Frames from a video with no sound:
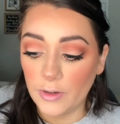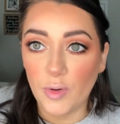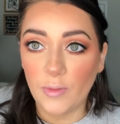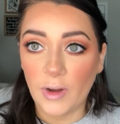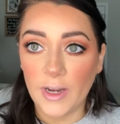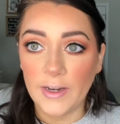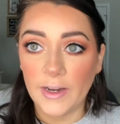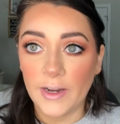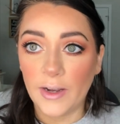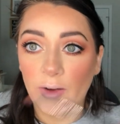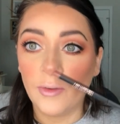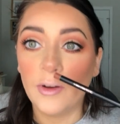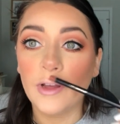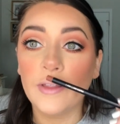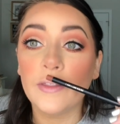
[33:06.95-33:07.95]
Right
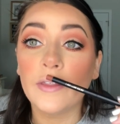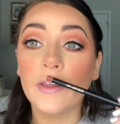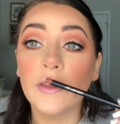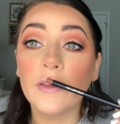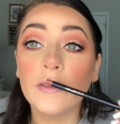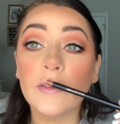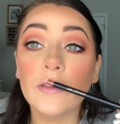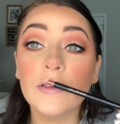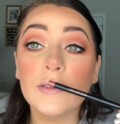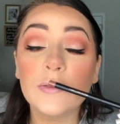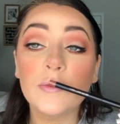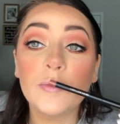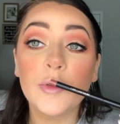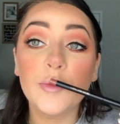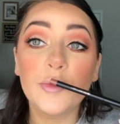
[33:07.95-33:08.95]
now, I think this
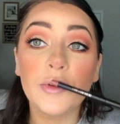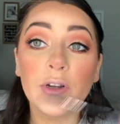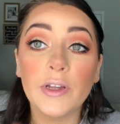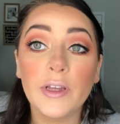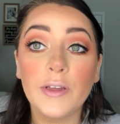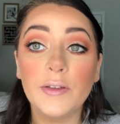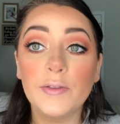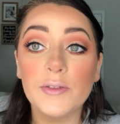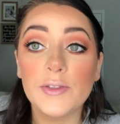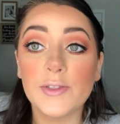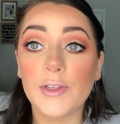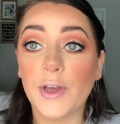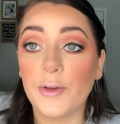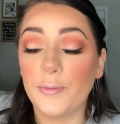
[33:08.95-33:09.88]
would be pretty. So